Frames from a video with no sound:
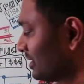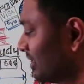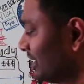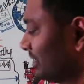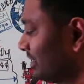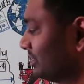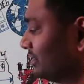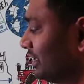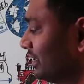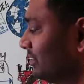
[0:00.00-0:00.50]

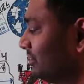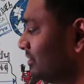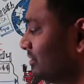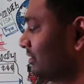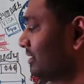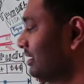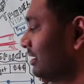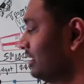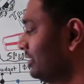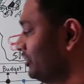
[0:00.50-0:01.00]
And then
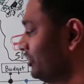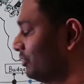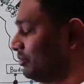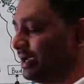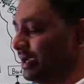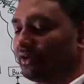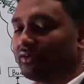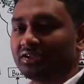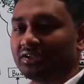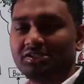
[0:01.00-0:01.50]
your
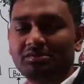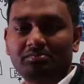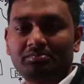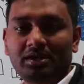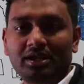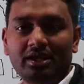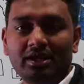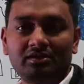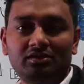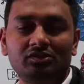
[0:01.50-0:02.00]
migration
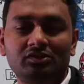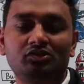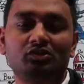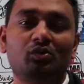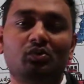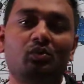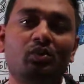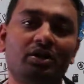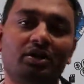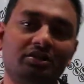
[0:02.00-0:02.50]
plan. So
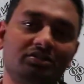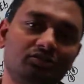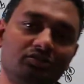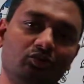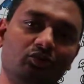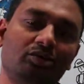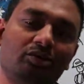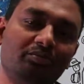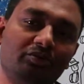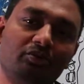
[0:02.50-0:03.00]
what is
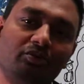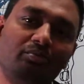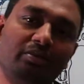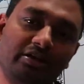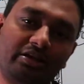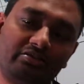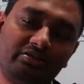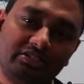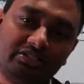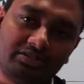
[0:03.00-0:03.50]
going to be your
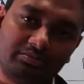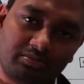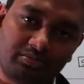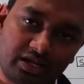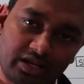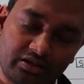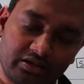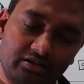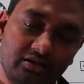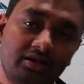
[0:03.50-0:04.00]
migration
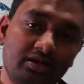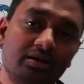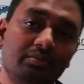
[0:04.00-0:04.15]
plan?